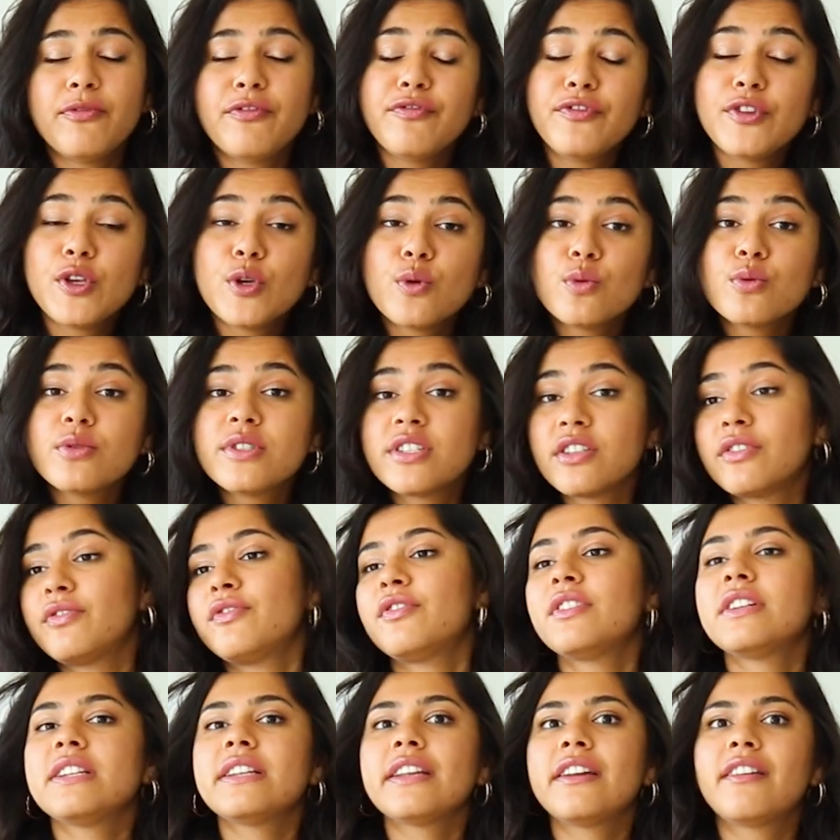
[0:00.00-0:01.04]
few
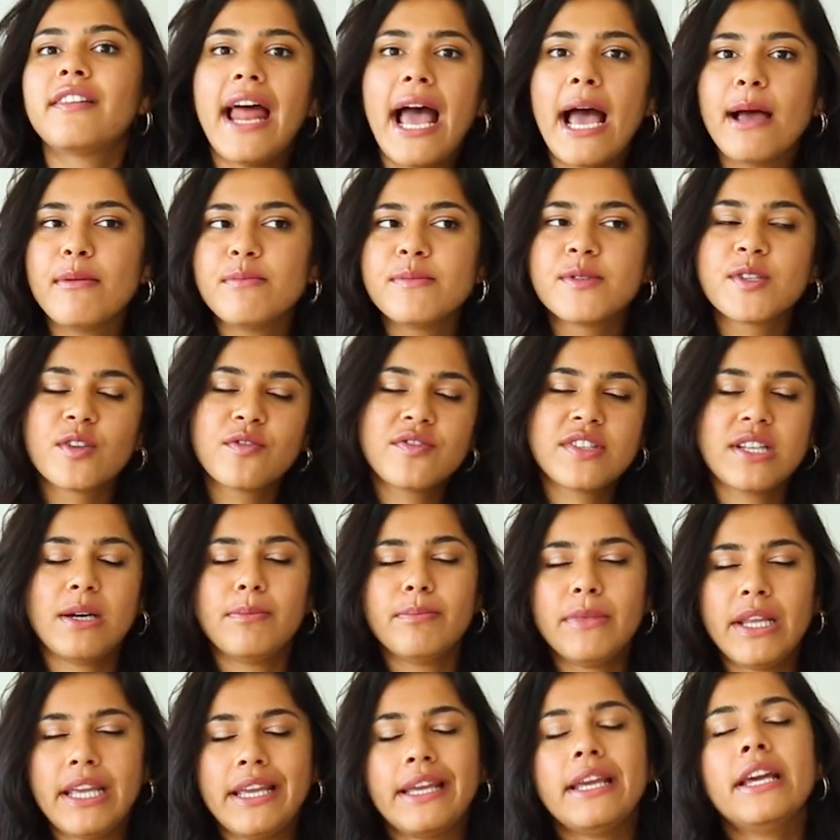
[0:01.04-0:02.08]
different grams of
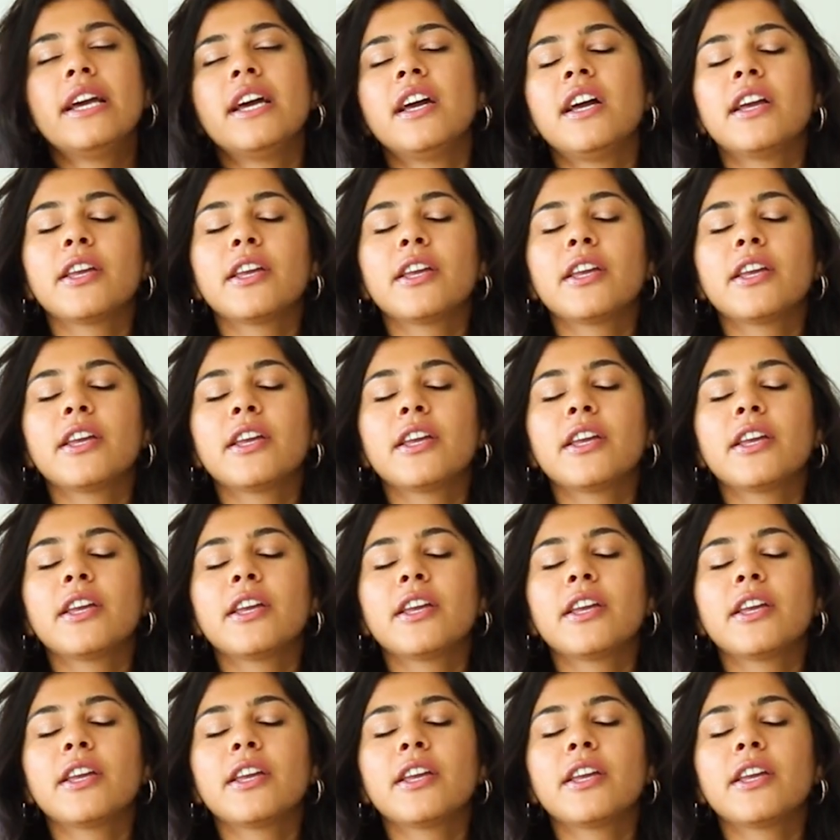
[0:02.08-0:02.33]
something